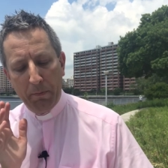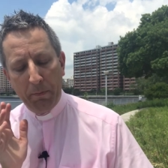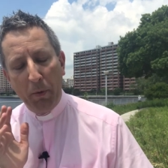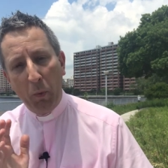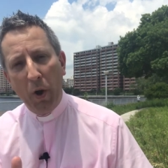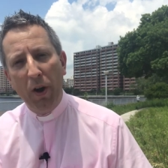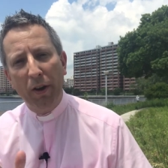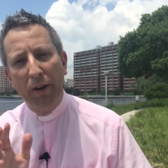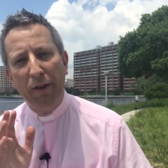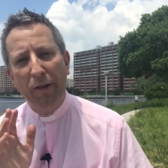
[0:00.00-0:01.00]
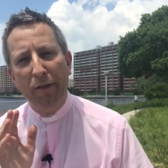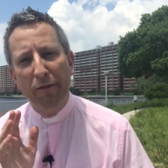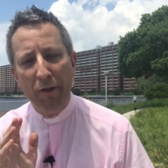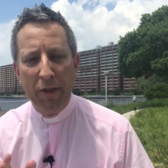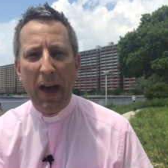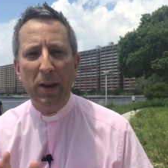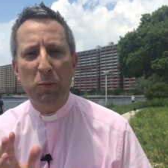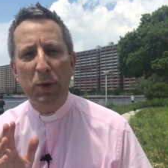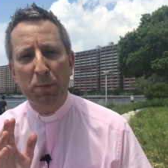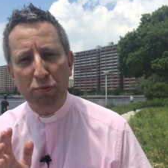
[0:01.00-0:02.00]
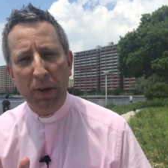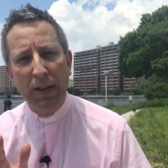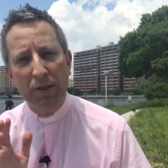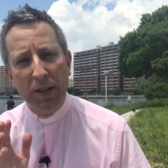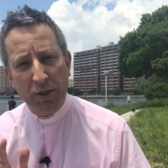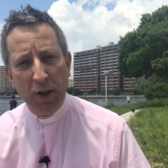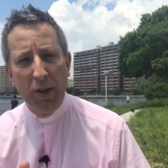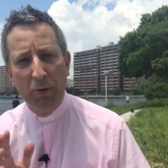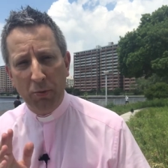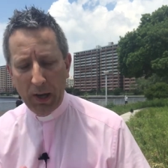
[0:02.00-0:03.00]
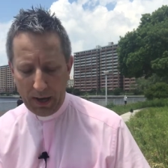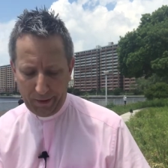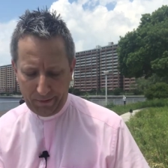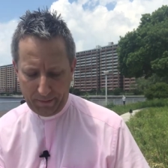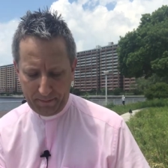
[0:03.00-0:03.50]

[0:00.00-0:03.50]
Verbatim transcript: but work for that which brings eternal life.